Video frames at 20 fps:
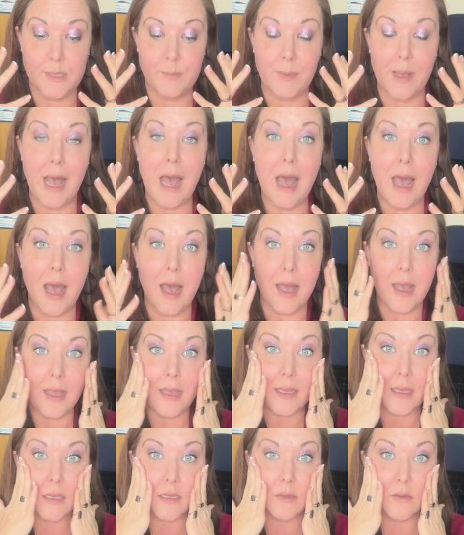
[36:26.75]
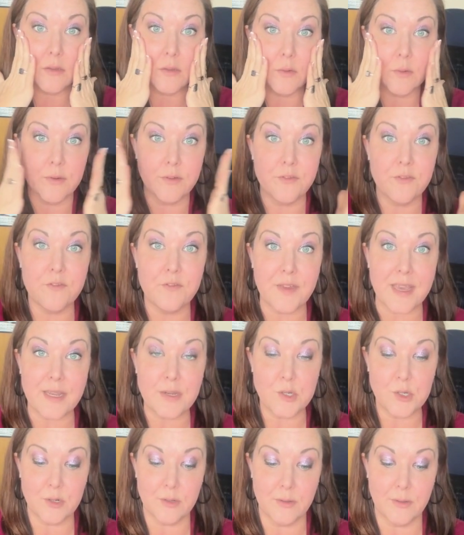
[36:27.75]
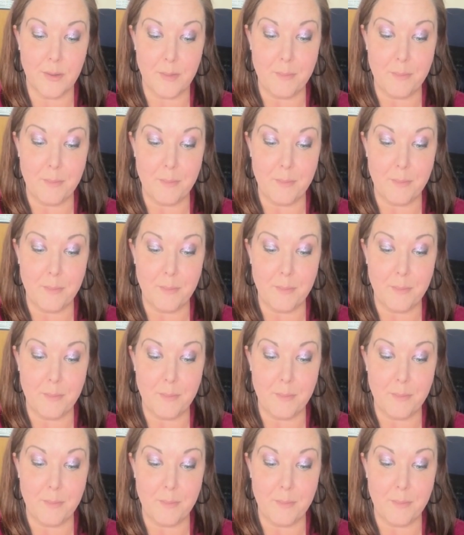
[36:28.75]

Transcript: behind your facial